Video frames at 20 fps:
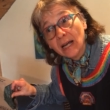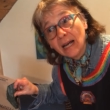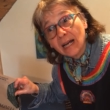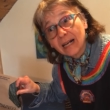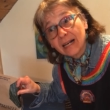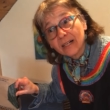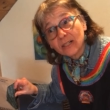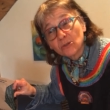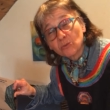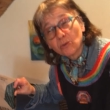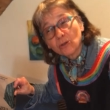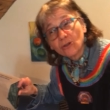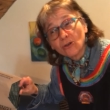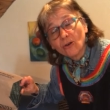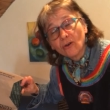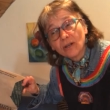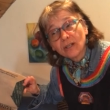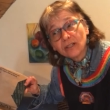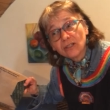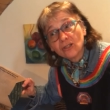because we're
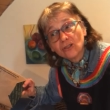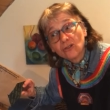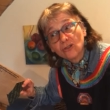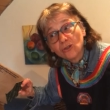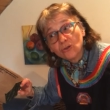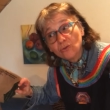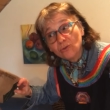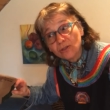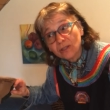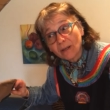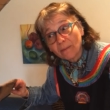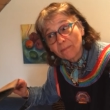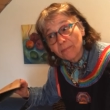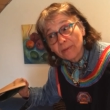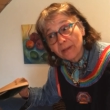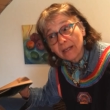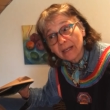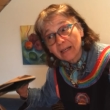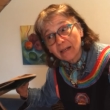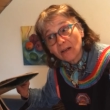going to do
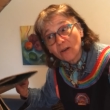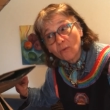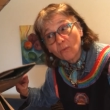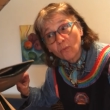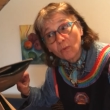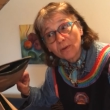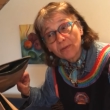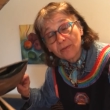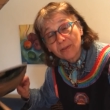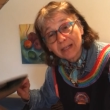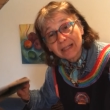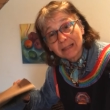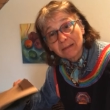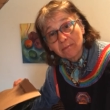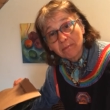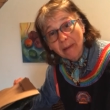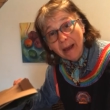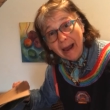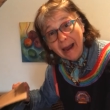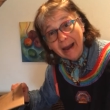something with these
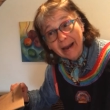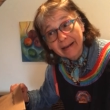bags.